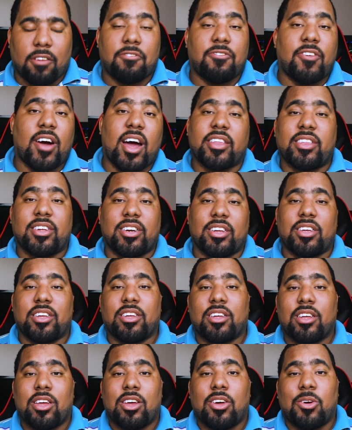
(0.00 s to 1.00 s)

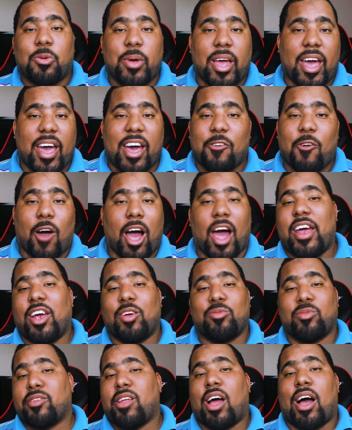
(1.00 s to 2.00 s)
Finally, we have I
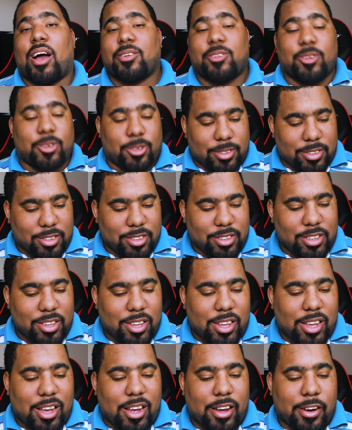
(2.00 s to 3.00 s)
Am the Doctor.
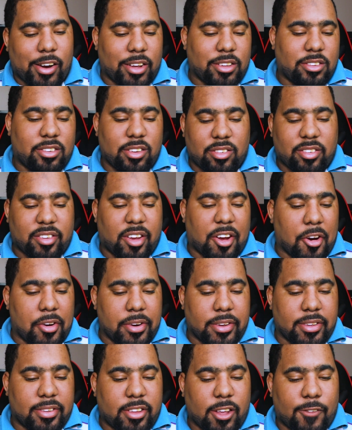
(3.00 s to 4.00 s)
All right, just
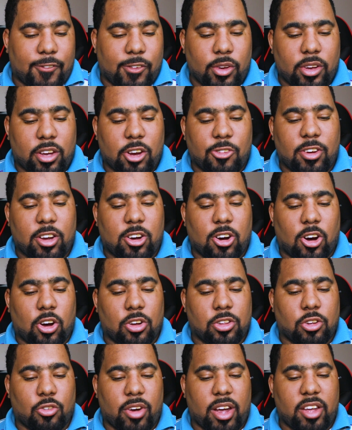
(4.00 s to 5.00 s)
curious, if you can
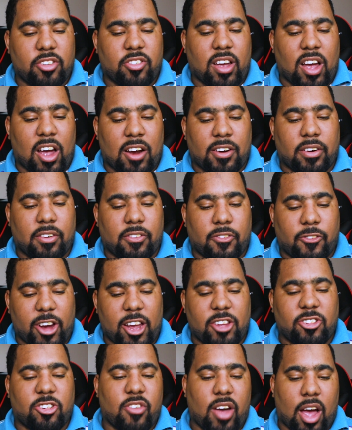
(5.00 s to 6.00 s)
recall the range
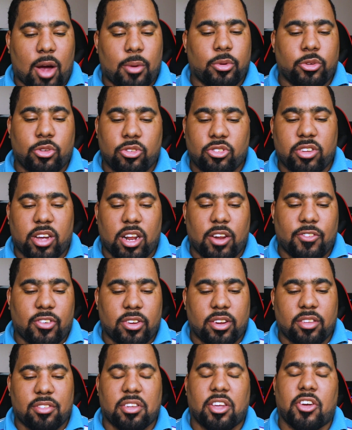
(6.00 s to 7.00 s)
of hours you studied for
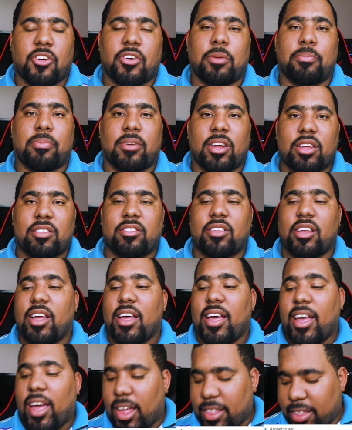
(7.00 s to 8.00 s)
the Security Plus
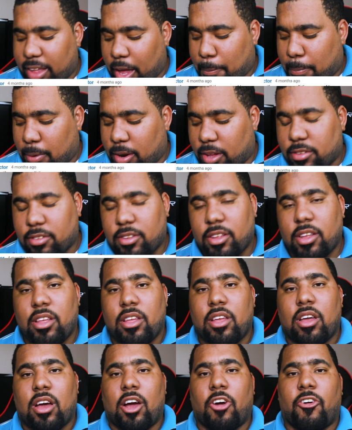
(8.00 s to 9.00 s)
and Net Plus.
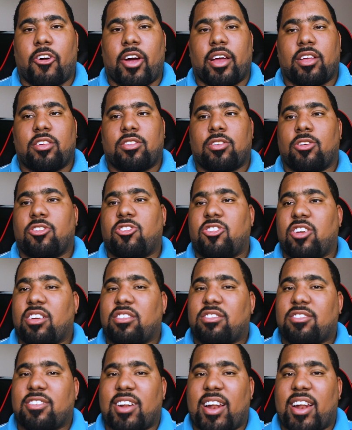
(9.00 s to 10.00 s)
All right, so just